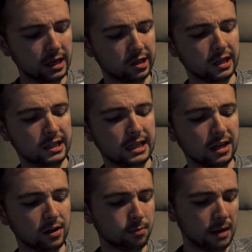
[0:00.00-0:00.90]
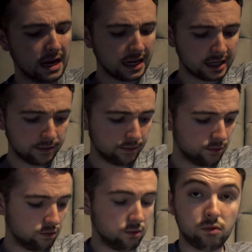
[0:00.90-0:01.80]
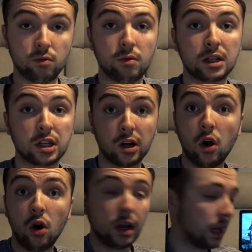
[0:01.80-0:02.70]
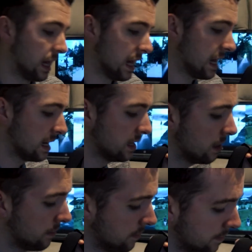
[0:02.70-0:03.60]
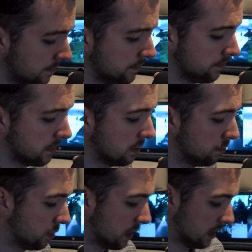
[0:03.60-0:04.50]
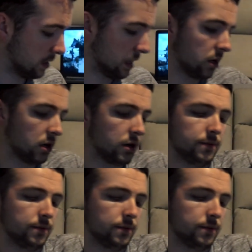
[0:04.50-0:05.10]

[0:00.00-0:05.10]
so let's take out the bag, which is all in. Put that there.